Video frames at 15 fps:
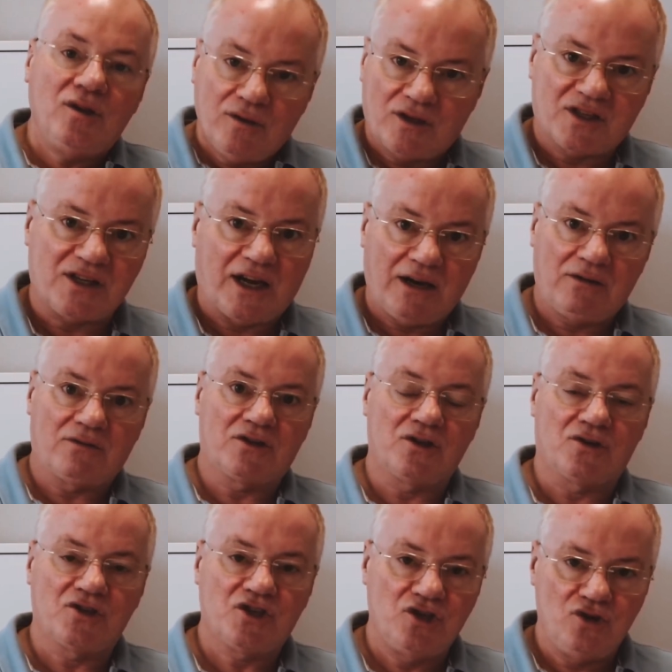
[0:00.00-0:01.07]
the site
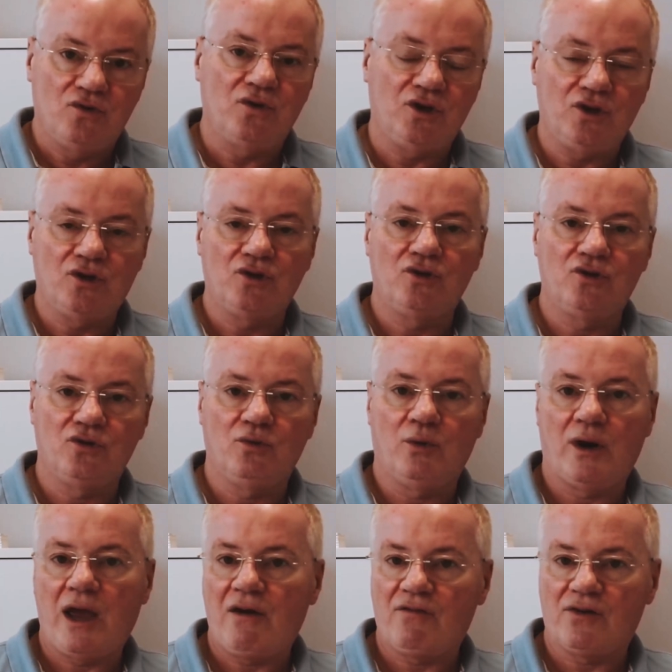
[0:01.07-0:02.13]
returns to you and you can do
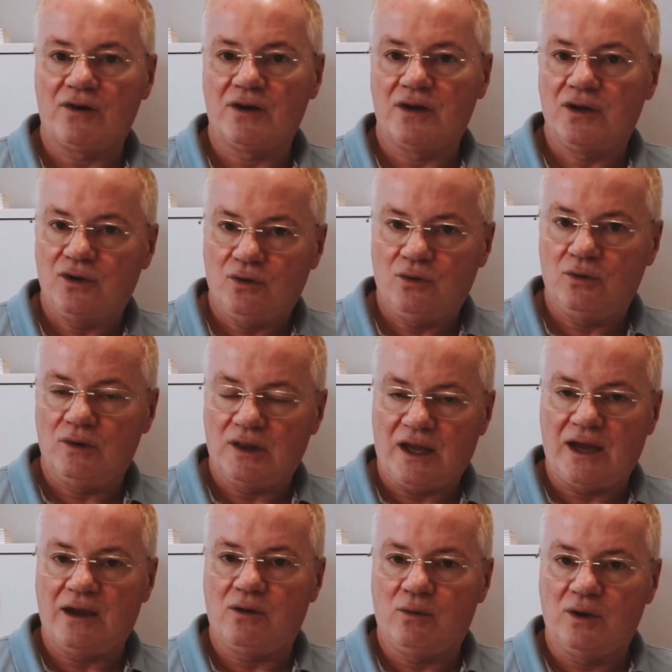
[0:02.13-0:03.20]
whatever you
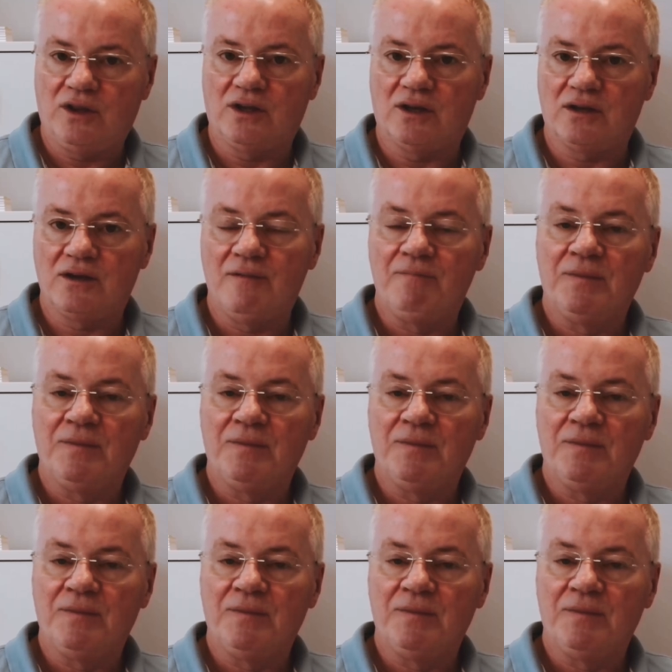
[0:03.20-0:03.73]
like with it.